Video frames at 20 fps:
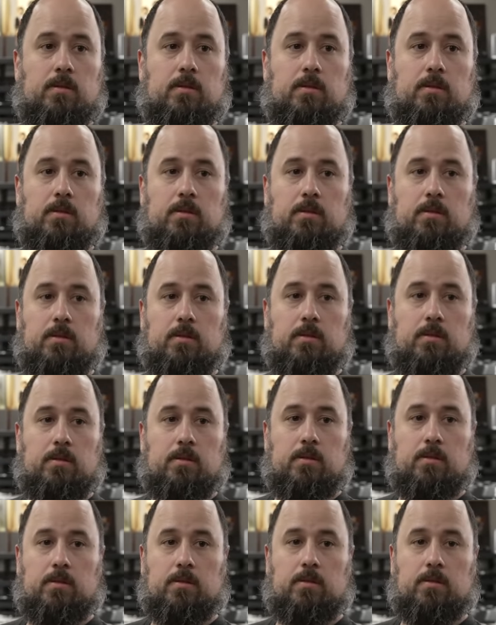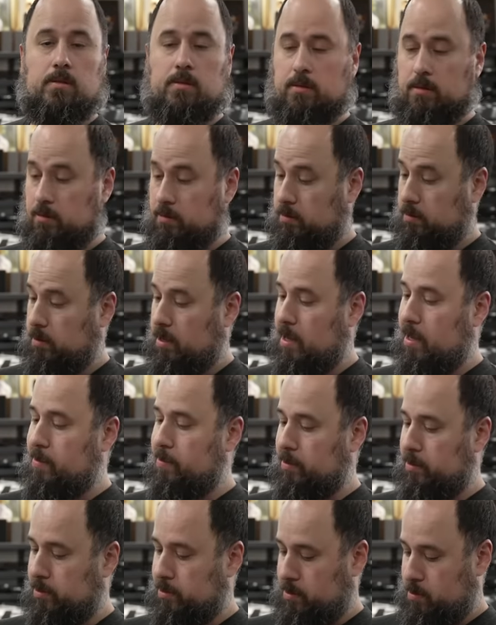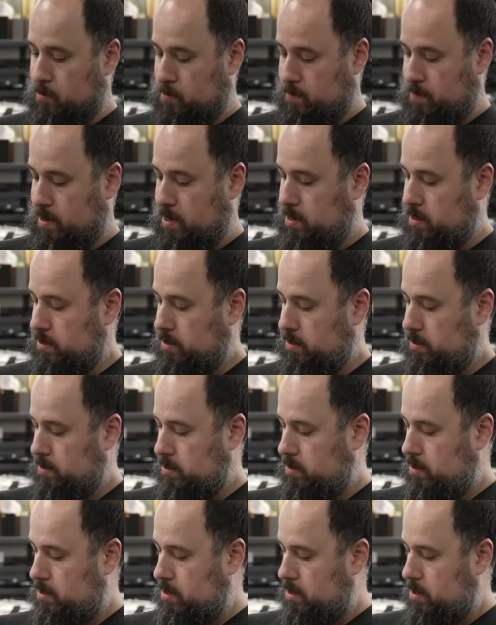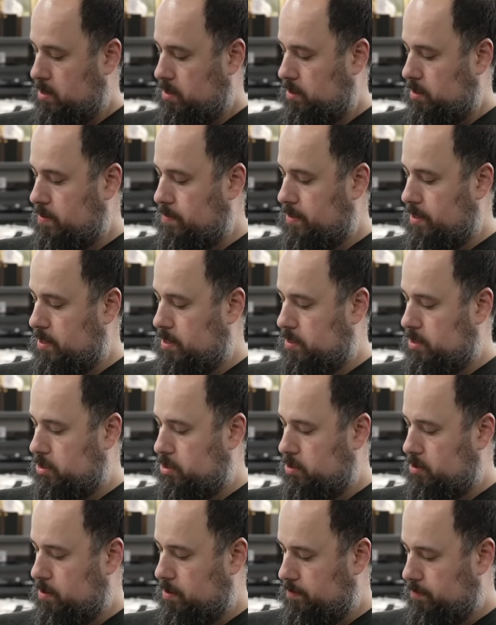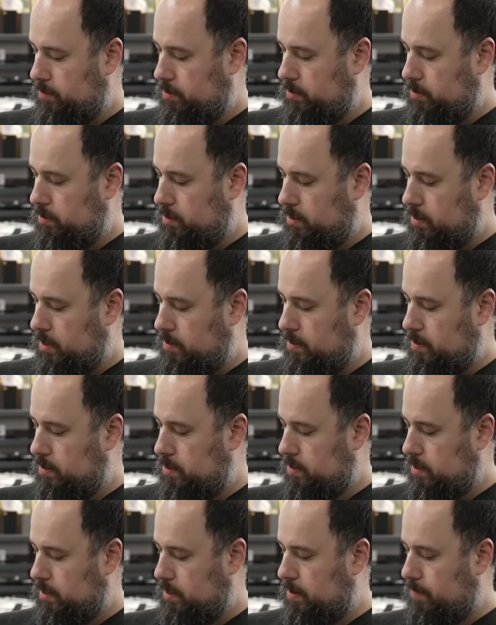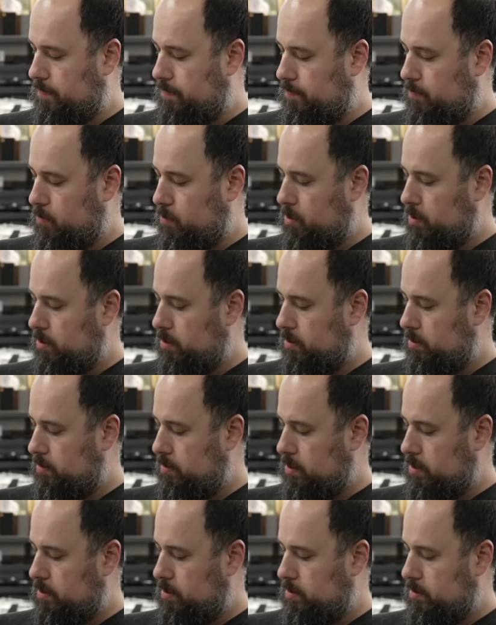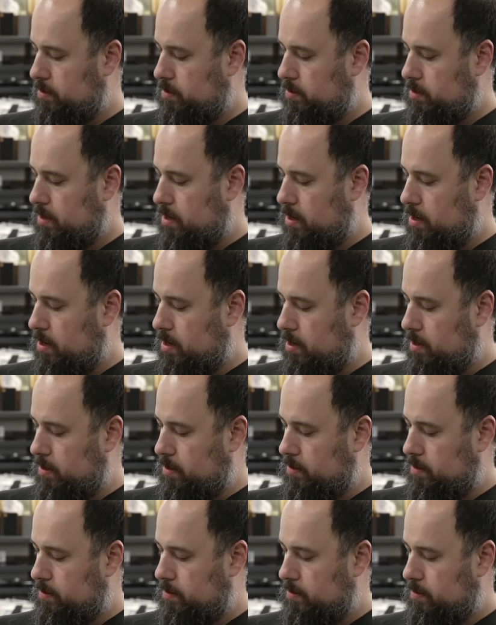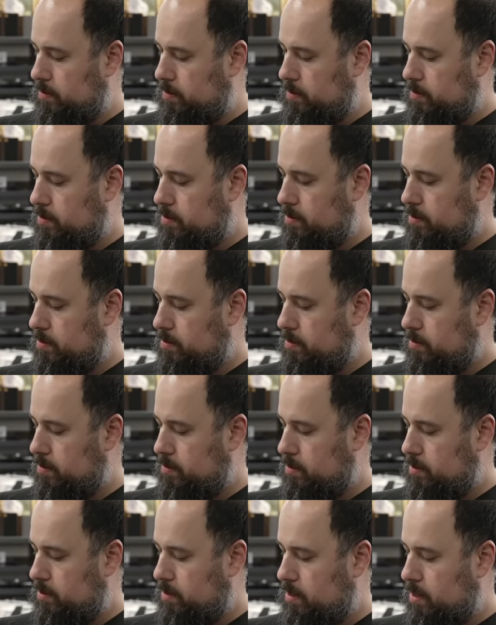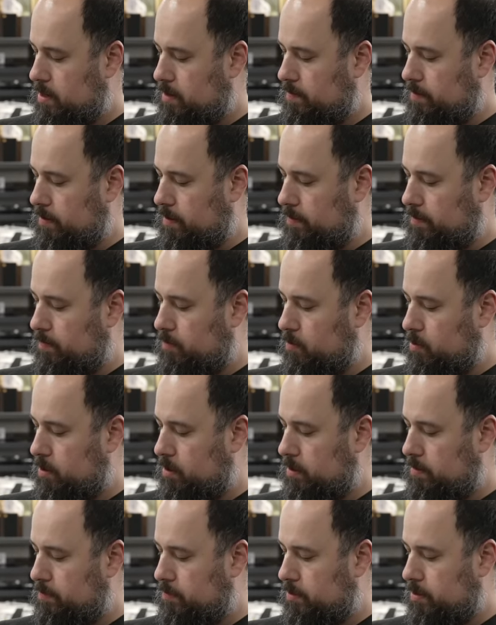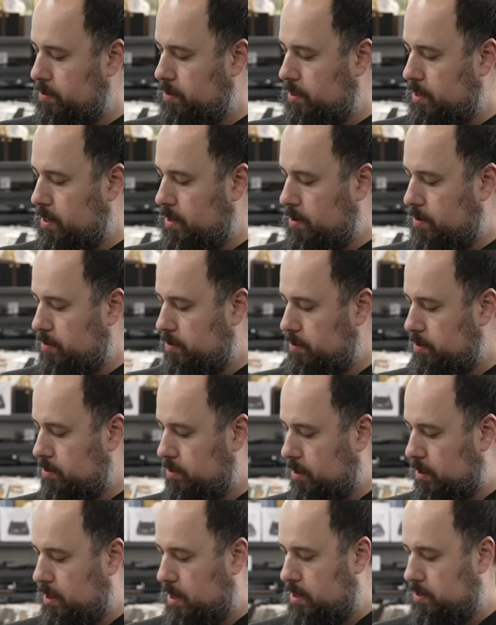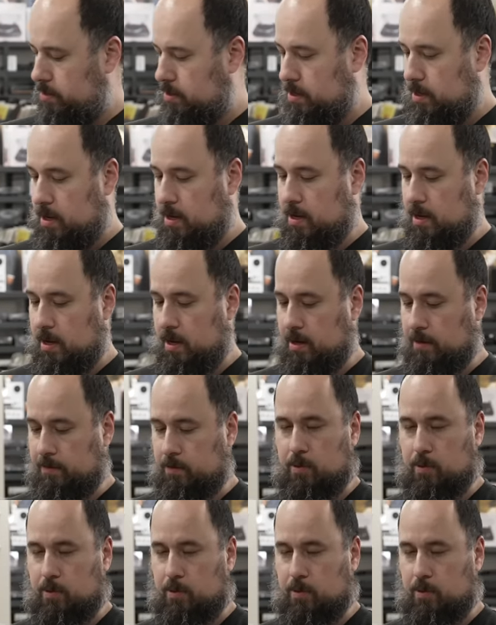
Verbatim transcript: Uh, ambulance going by. Limited edition. I really dig how they did like a foil. Uh, they did kind of like a foil imprinting on there. This is 1088 of